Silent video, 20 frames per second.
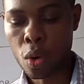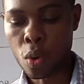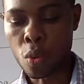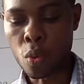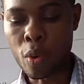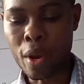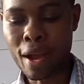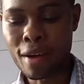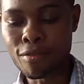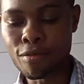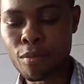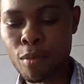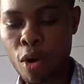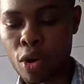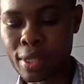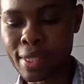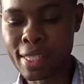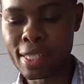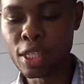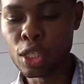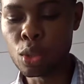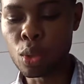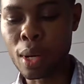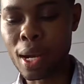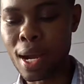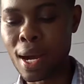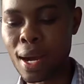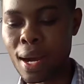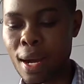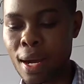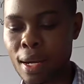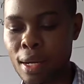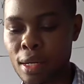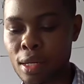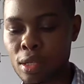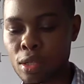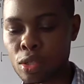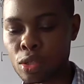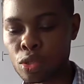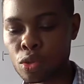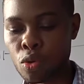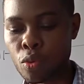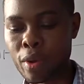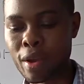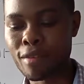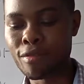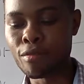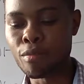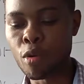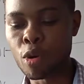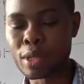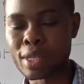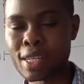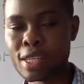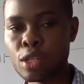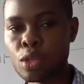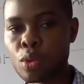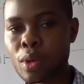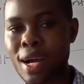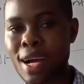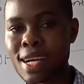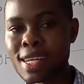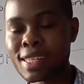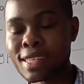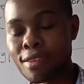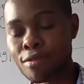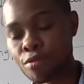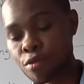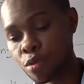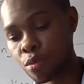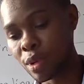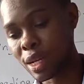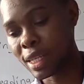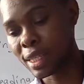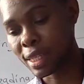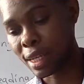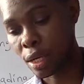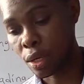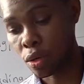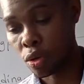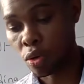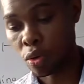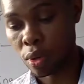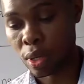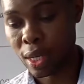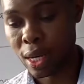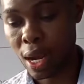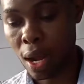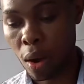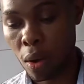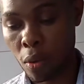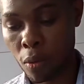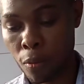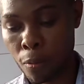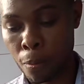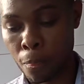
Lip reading: We have bought a new car. So we have bought a new car some few minutes ago now.